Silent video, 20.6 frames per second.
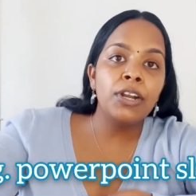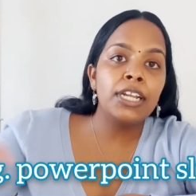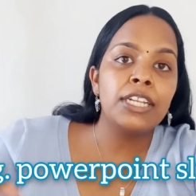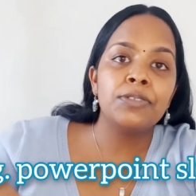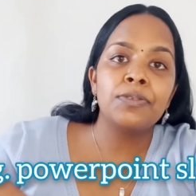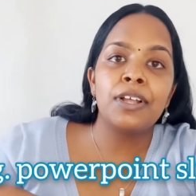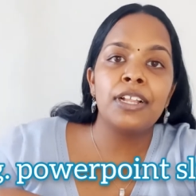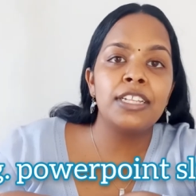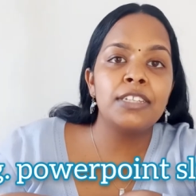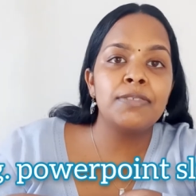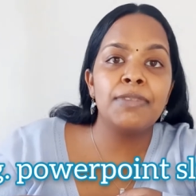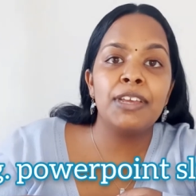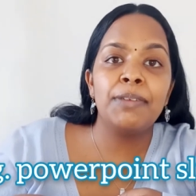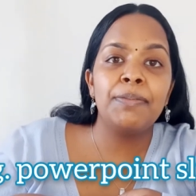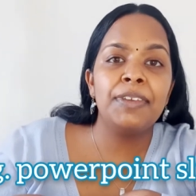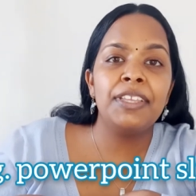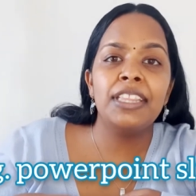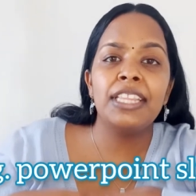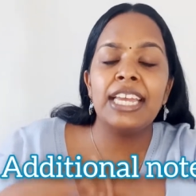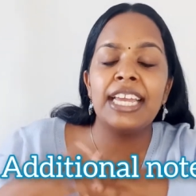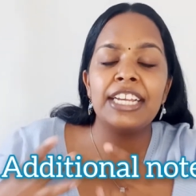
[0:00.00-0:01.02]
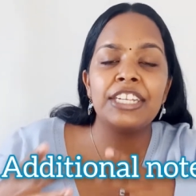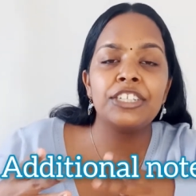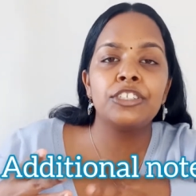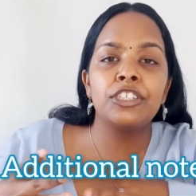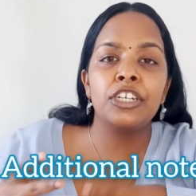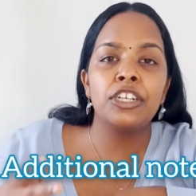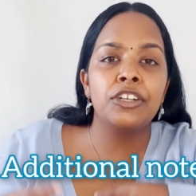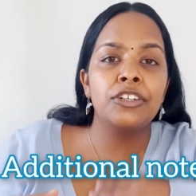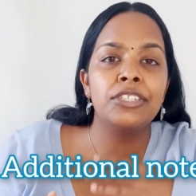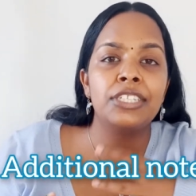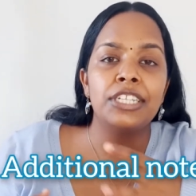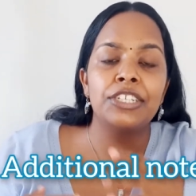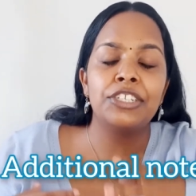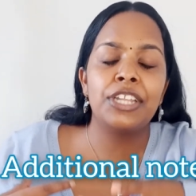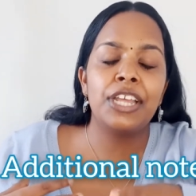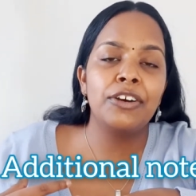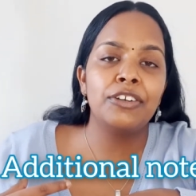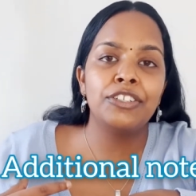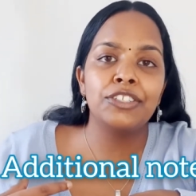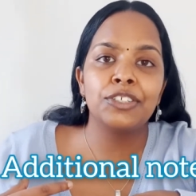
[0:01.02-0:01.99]
as well as maybe the extra notes that
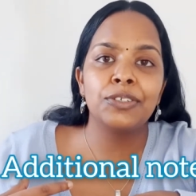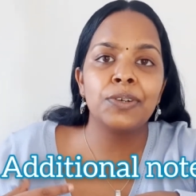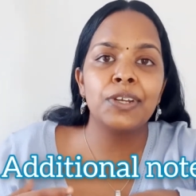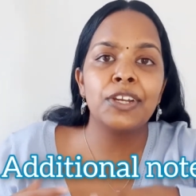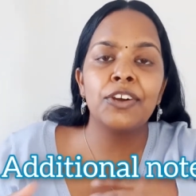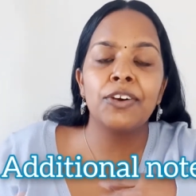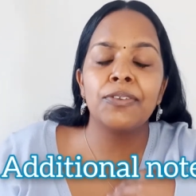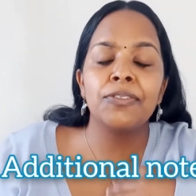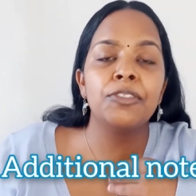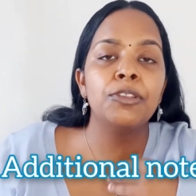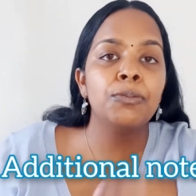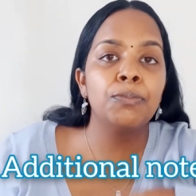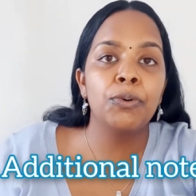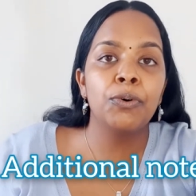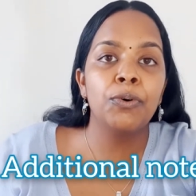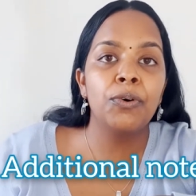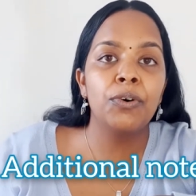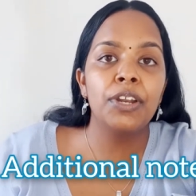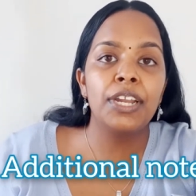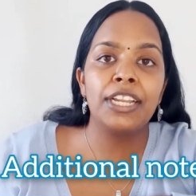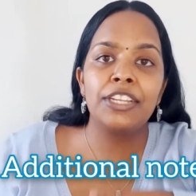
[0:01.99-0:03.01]
they are drawing on the board.